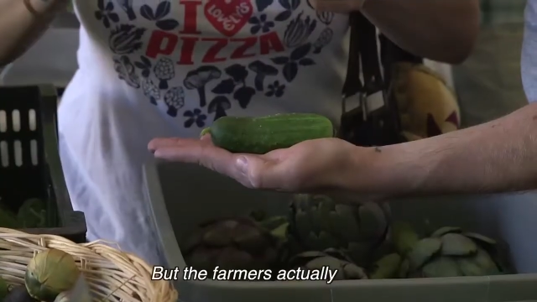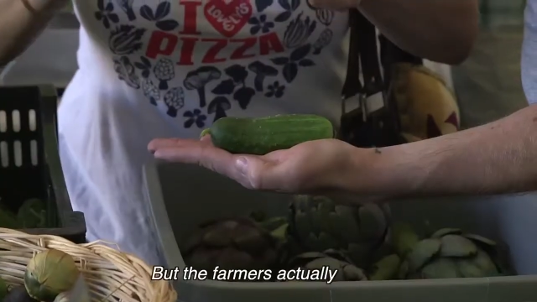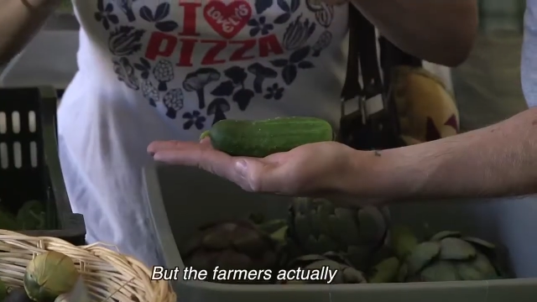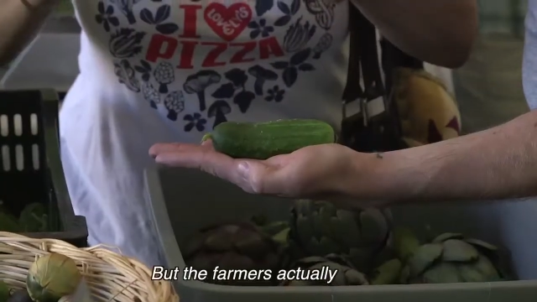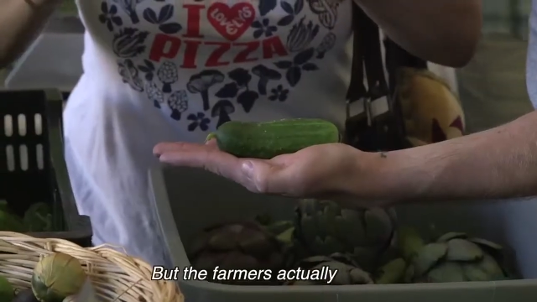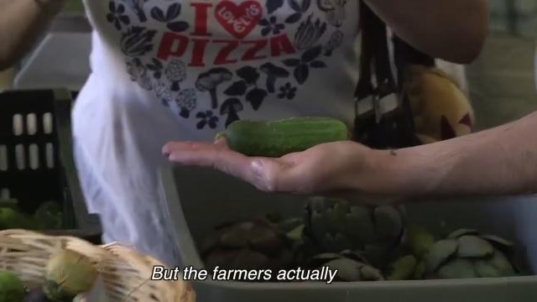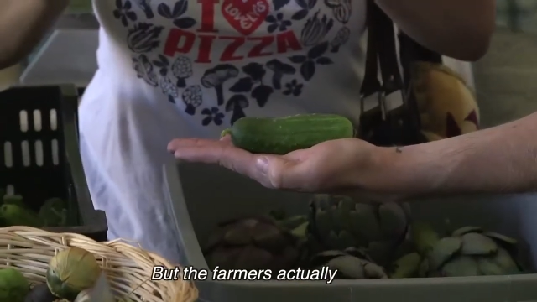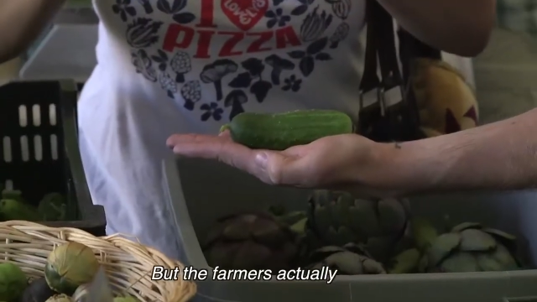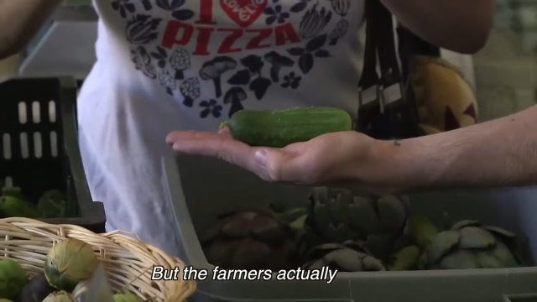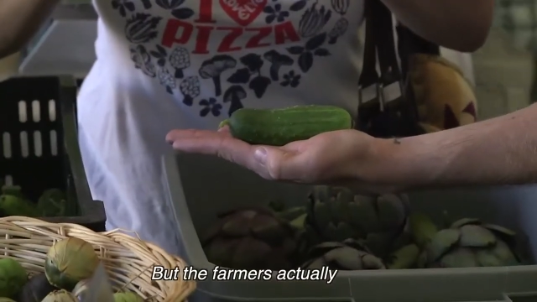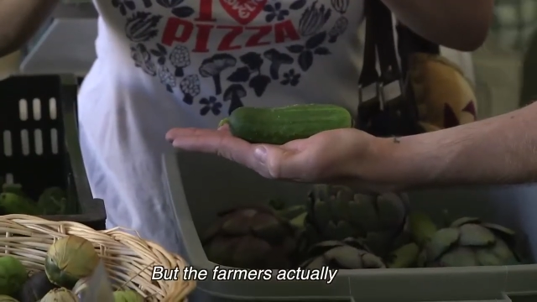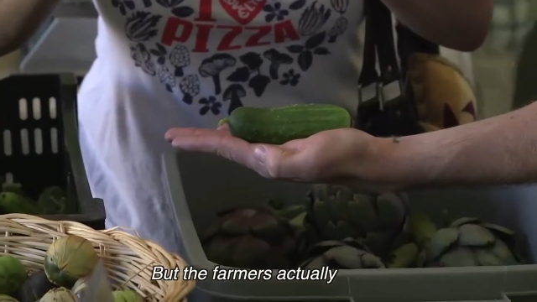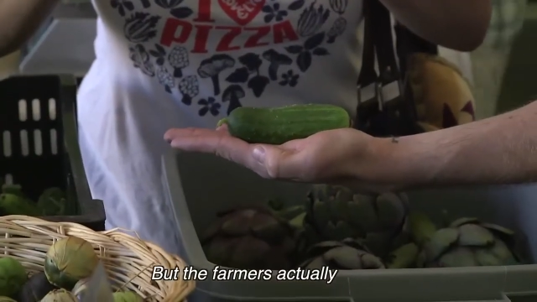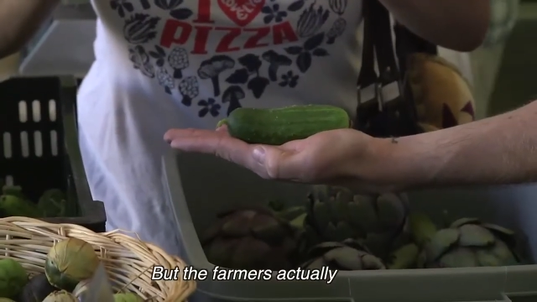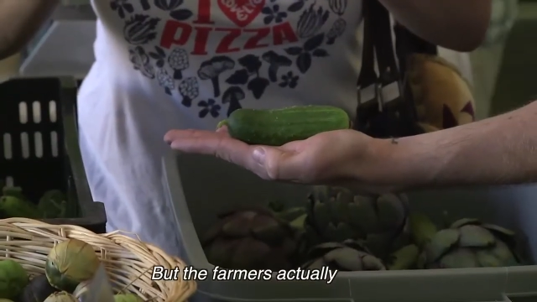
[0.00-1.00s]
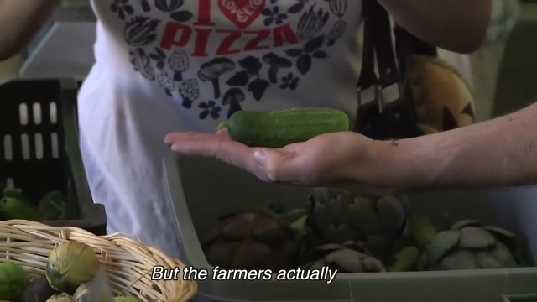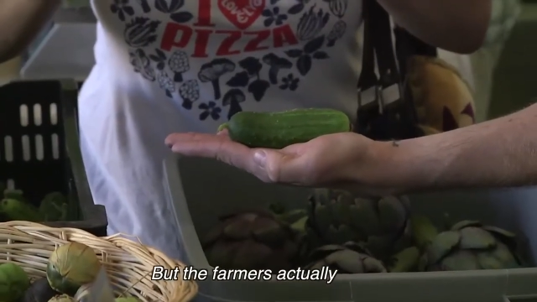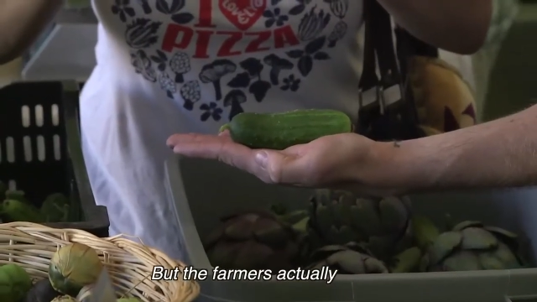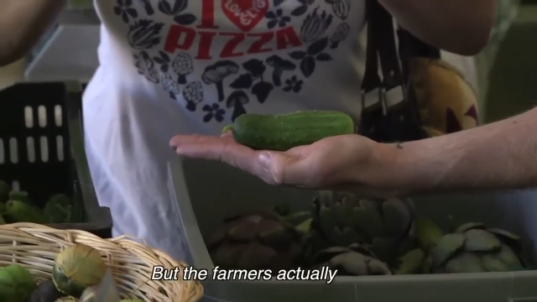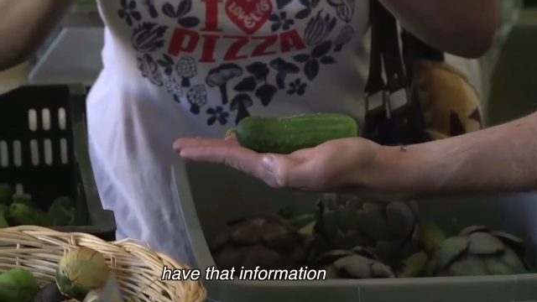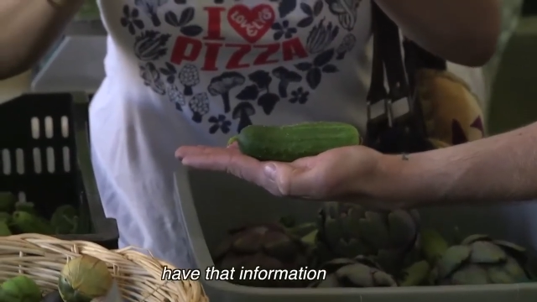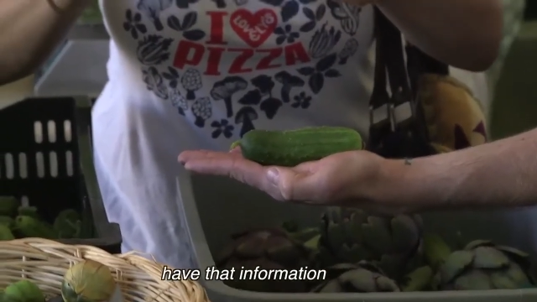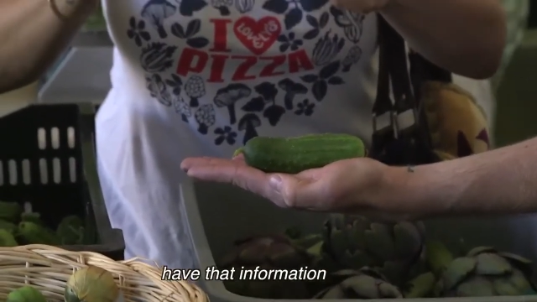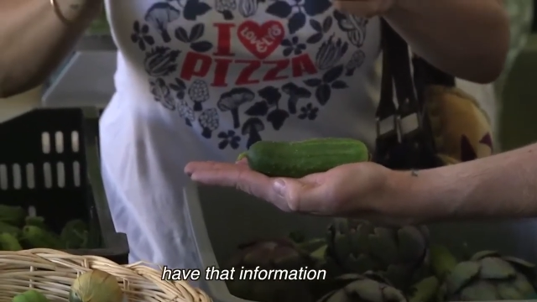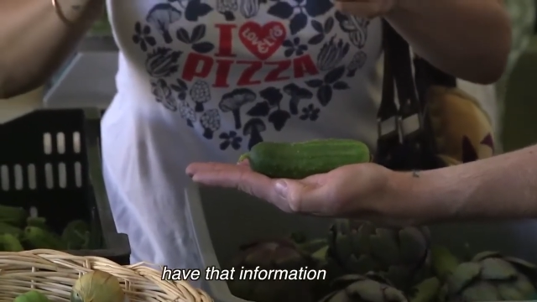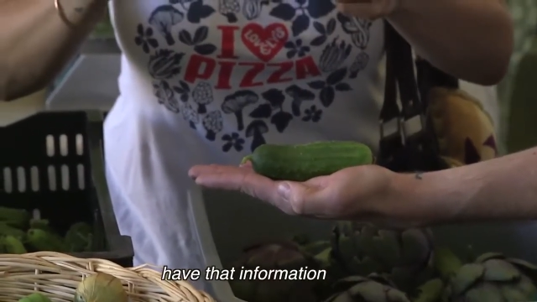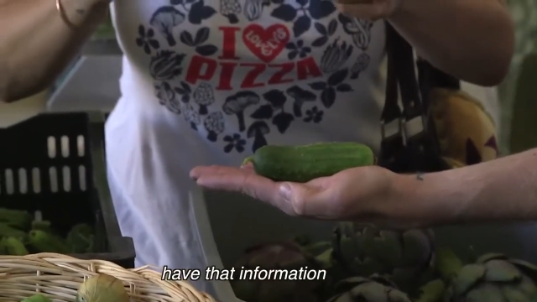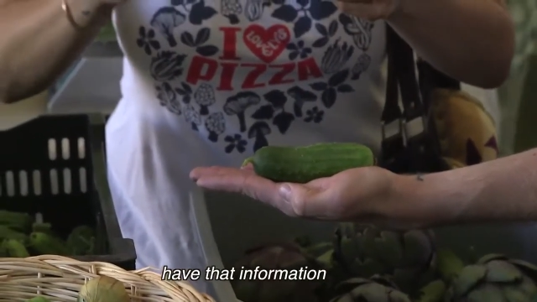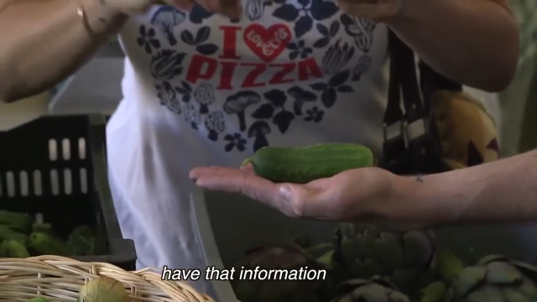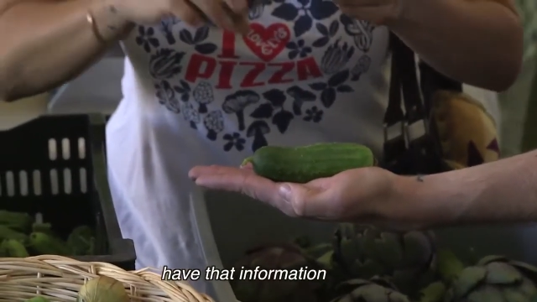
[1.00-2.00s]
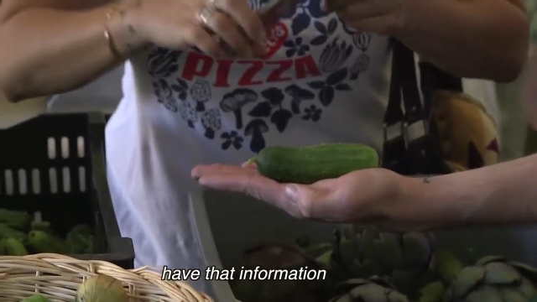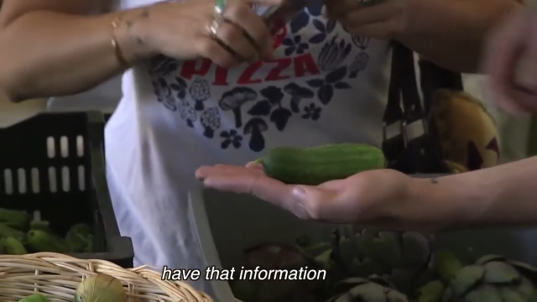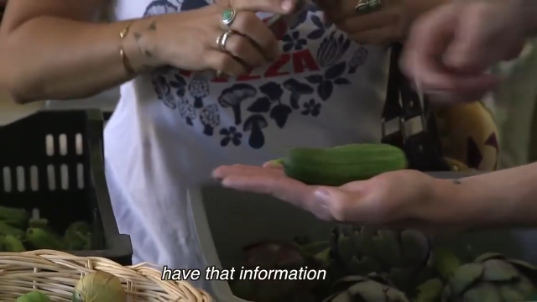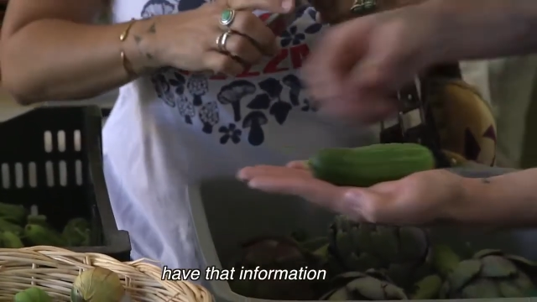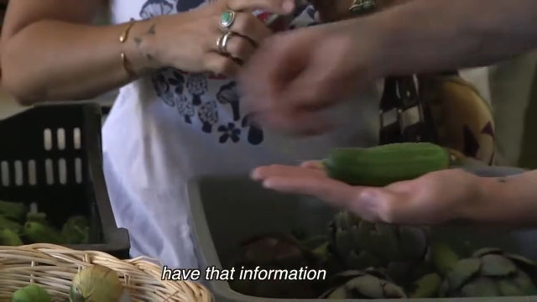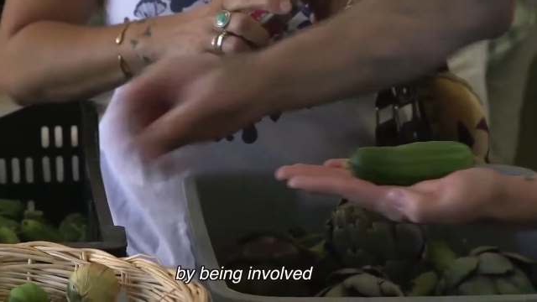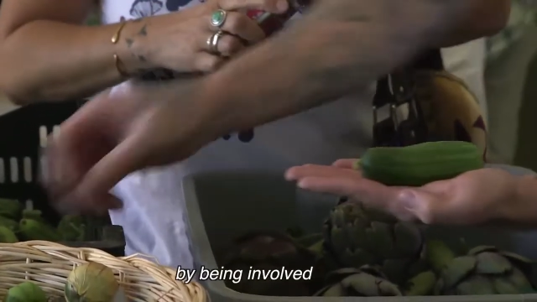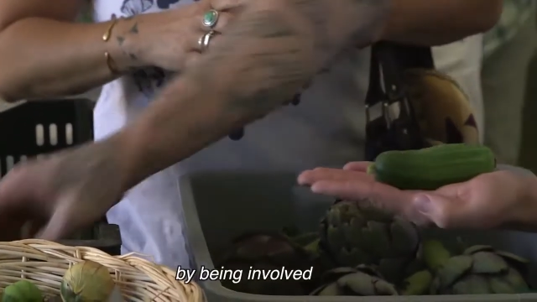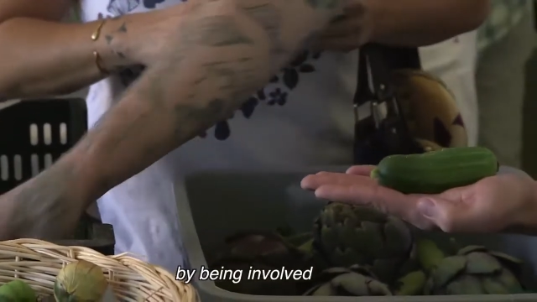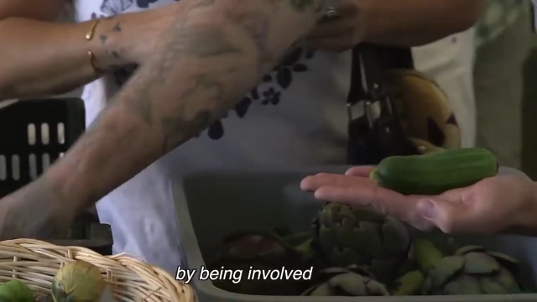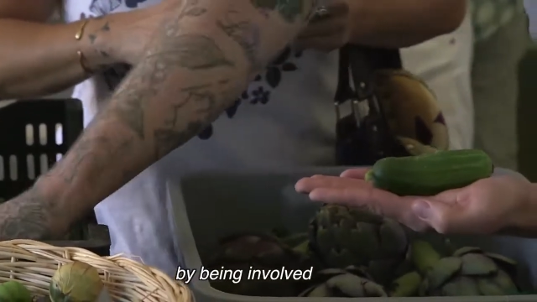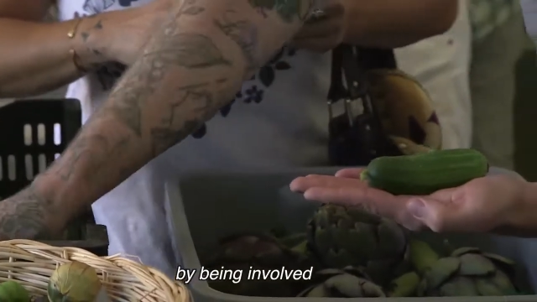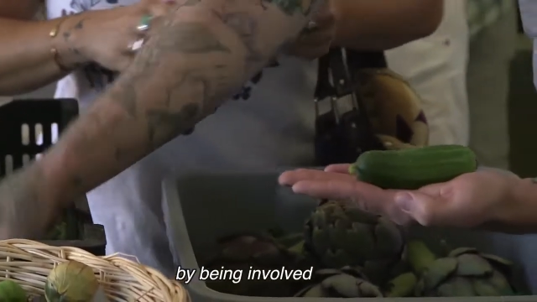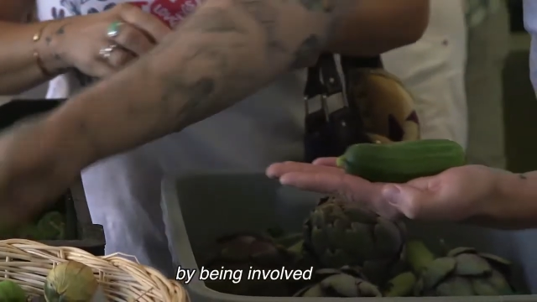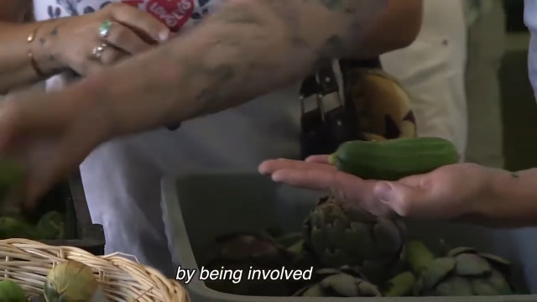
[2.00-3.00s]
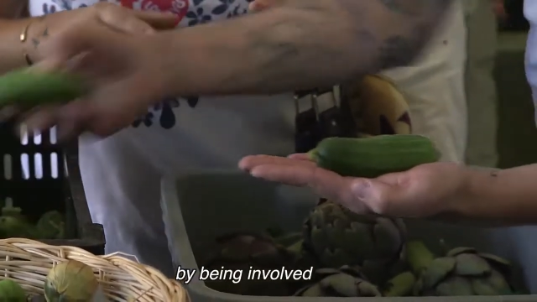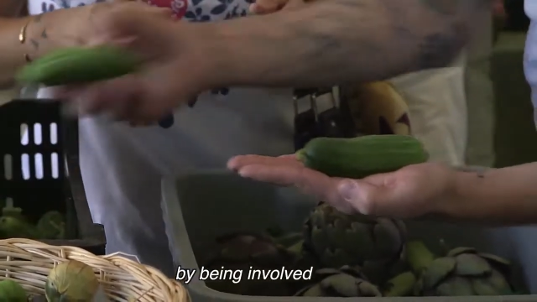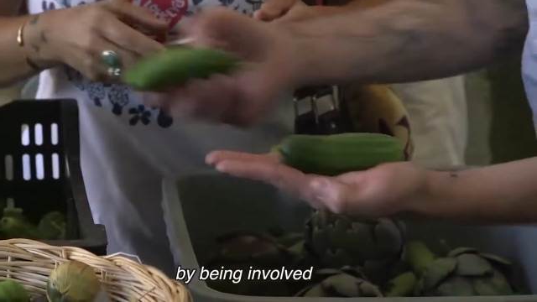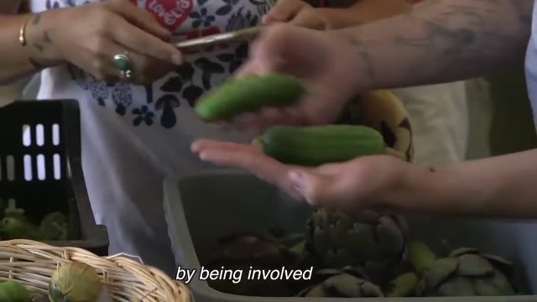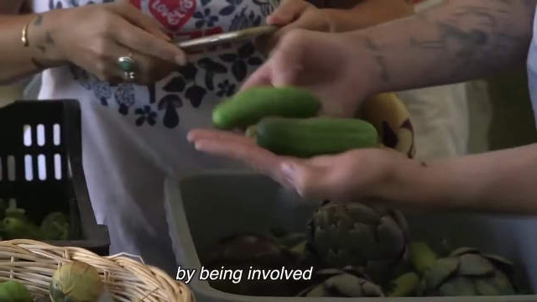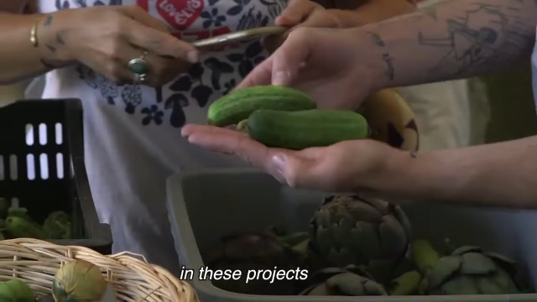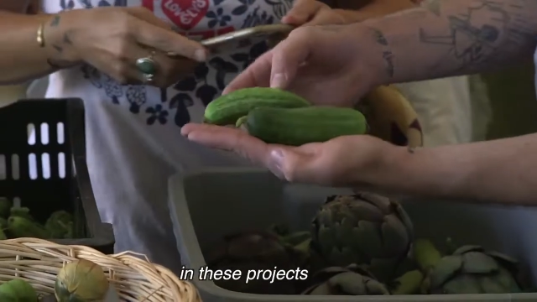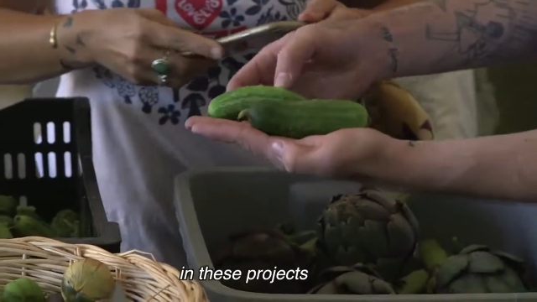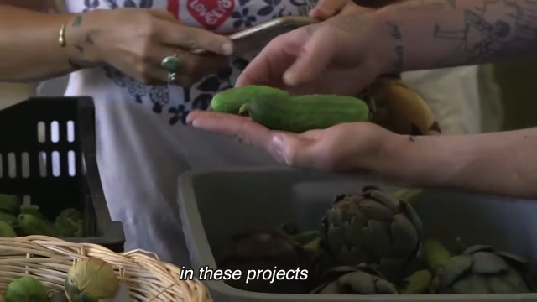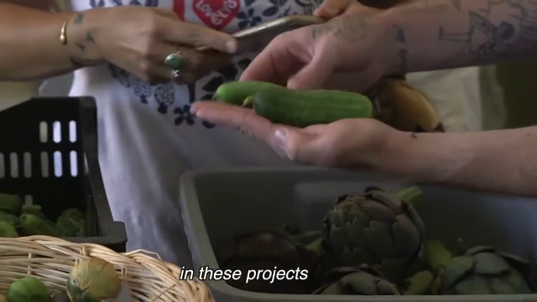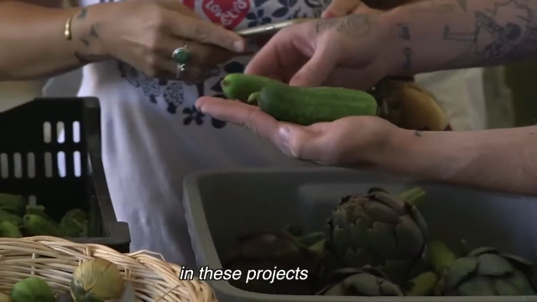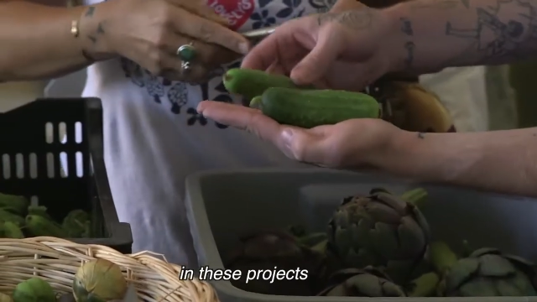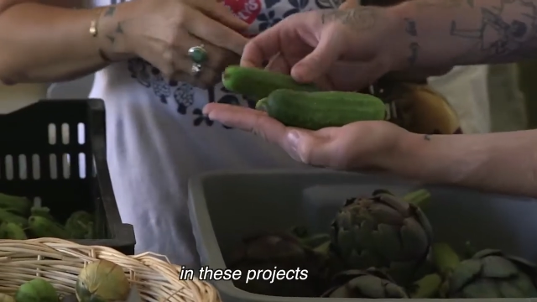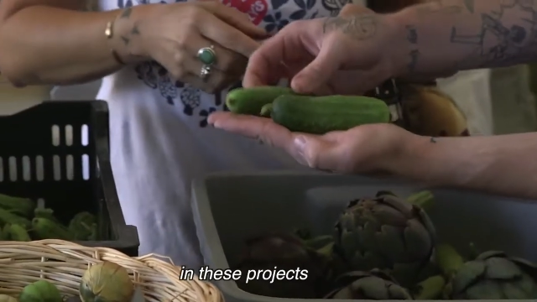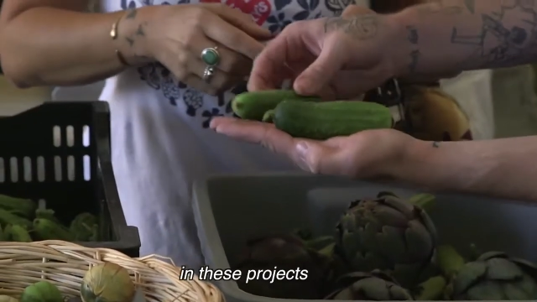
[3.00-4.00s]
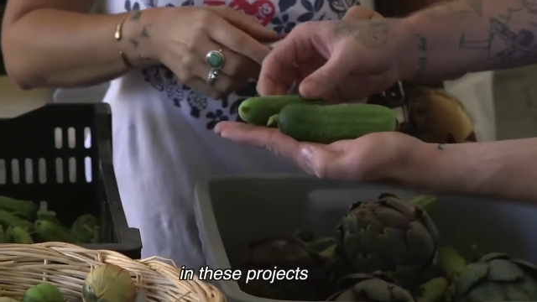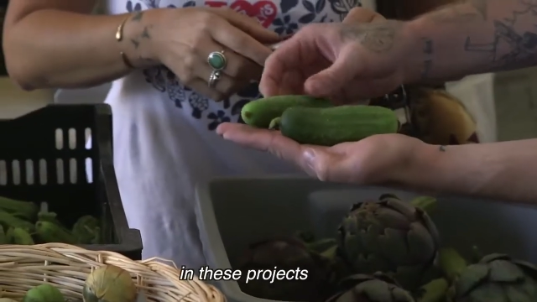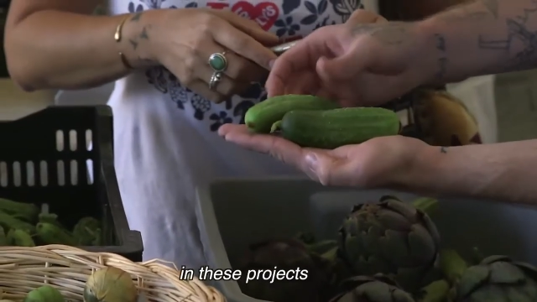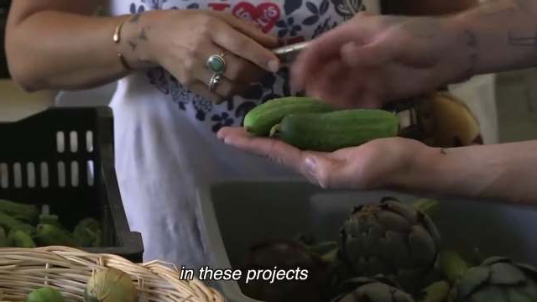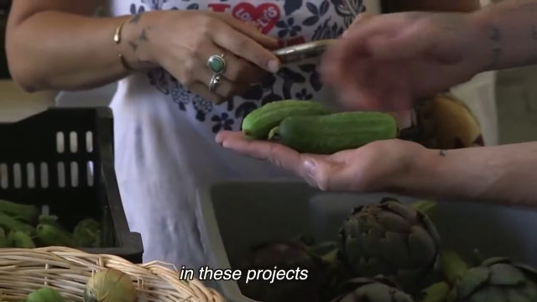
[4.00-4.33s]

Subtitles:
(no speaker visible)